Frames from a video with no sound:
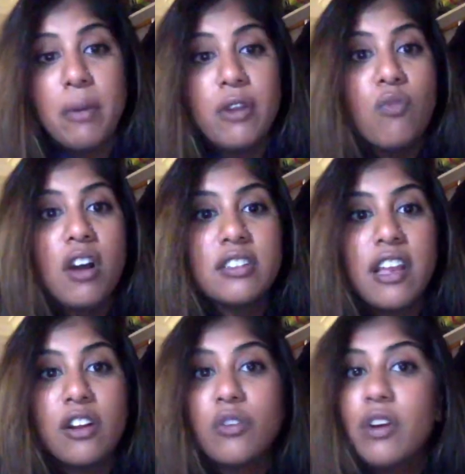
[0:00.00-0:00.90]
In
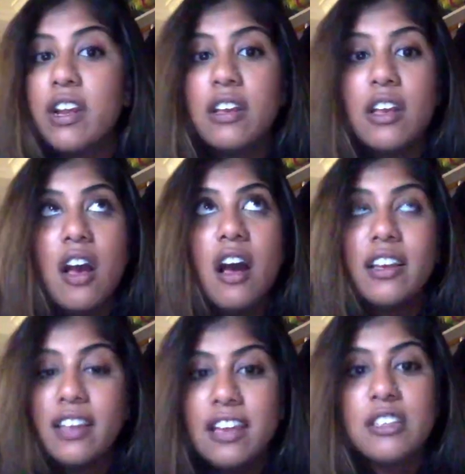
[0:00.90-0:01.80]
Roxane
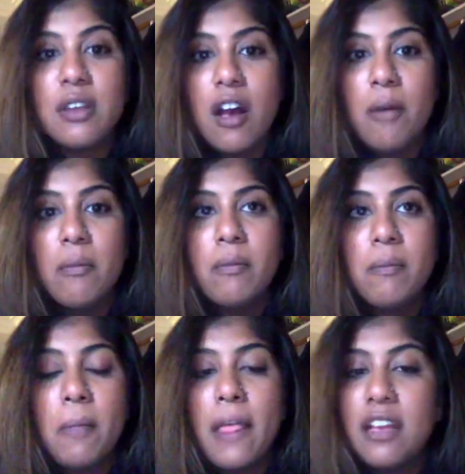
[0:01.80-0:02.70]
Gay's
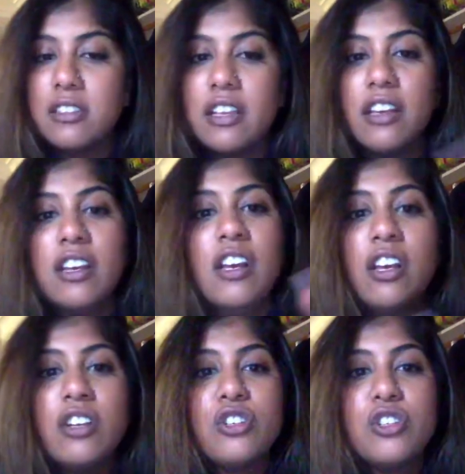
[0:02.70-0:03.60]
essay,
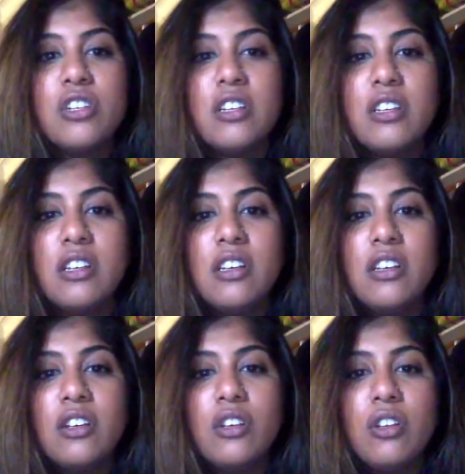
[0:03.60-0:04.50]

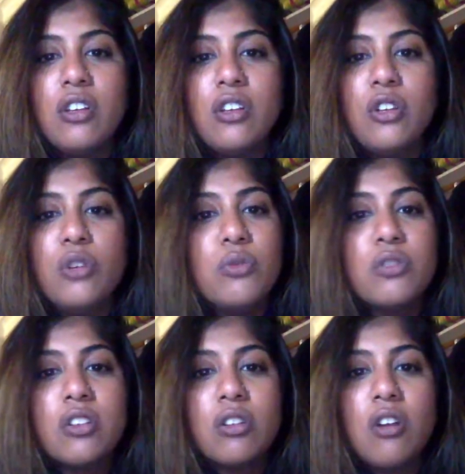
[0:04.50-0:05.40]
she
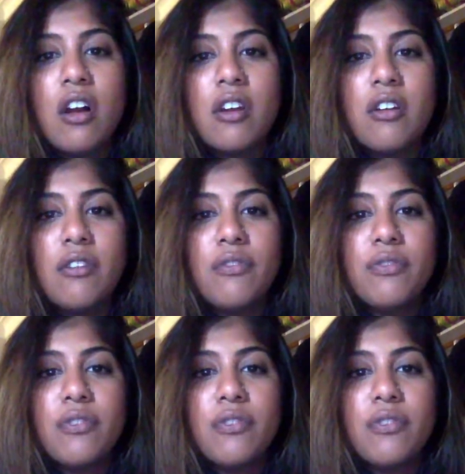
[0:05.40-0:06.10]
used a lot of